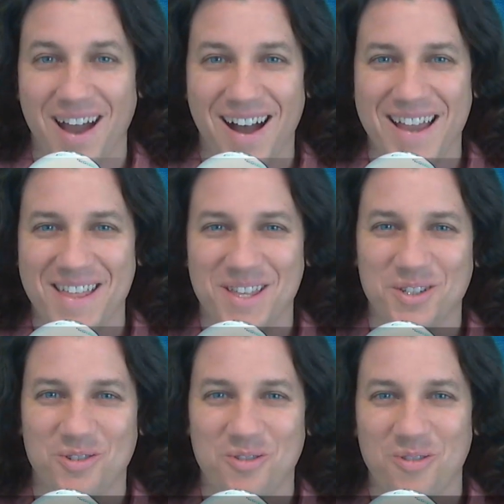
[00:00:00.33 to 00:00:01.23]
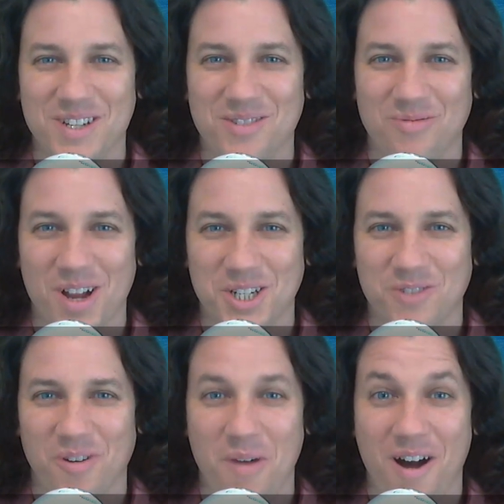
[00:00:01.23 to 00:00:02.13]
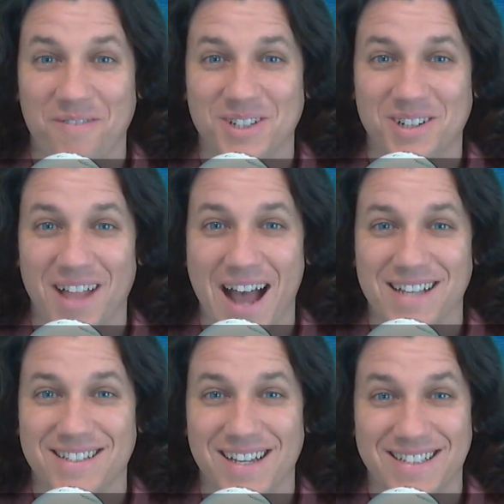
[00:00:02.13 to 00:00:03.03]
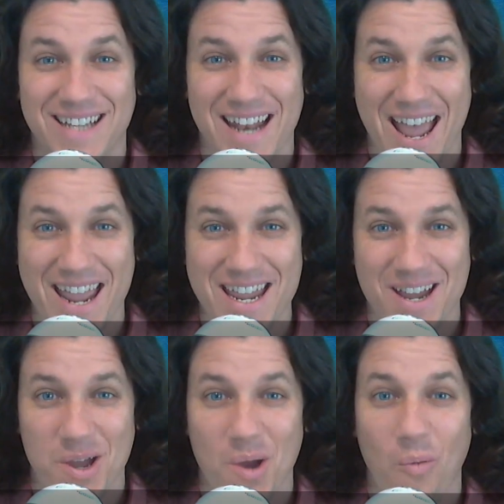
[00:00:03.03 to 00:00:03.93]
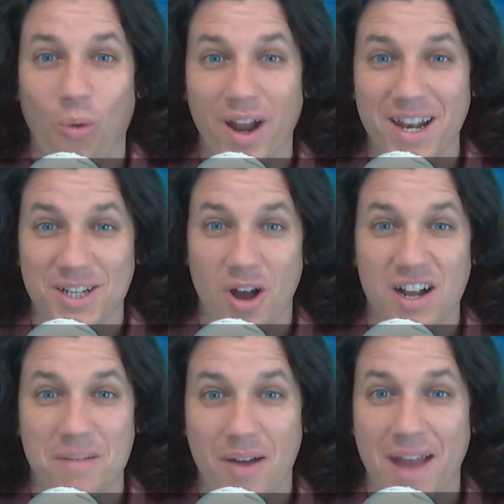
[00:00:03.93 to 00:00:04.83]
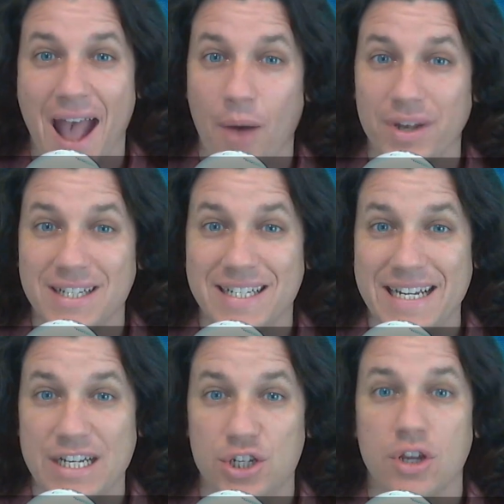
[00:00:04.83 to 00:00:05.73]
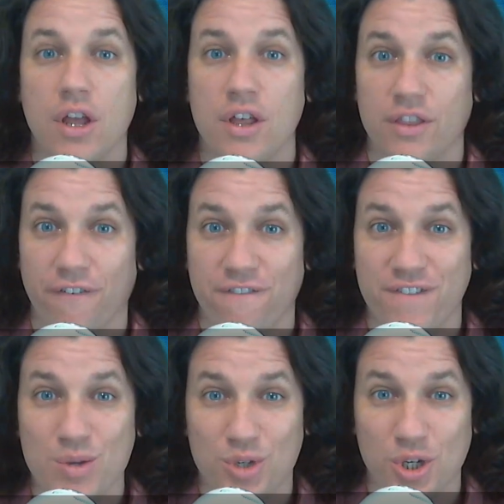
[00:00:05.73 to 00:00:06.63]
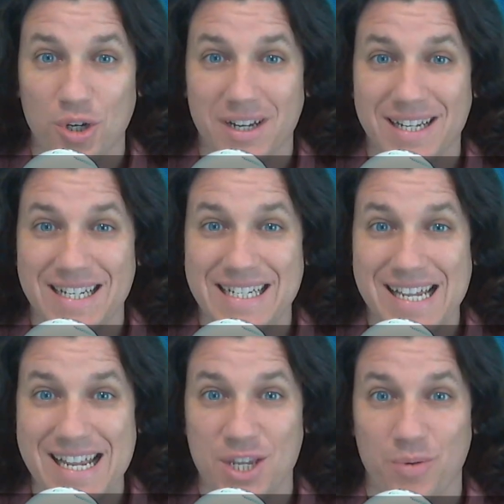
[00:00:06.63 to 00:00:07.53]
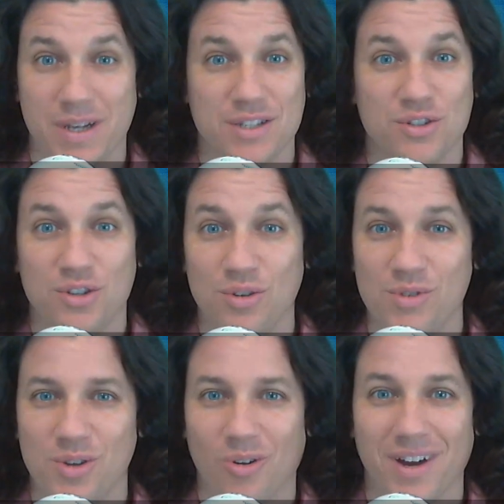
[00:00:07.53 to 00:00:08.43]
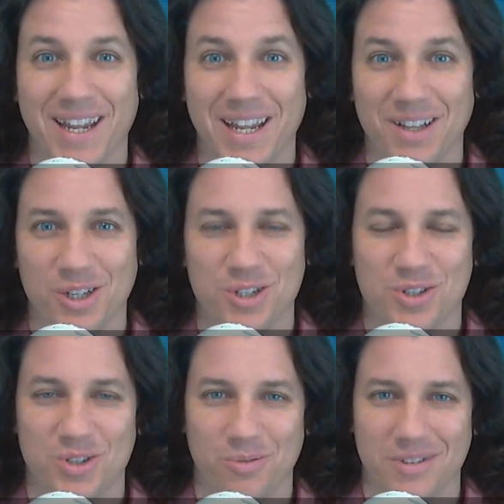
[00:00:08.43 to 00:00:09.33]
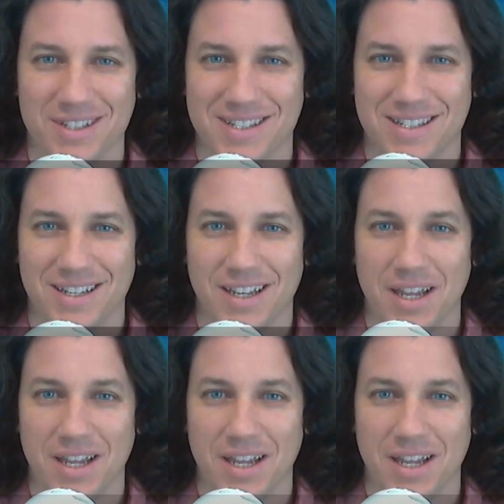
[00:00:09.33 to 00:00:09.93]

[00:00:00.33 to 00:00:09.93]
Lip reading: Hi, this is Chris Rush from Off to Class, and today we're going to talk about how to teach the future continuous to your English students.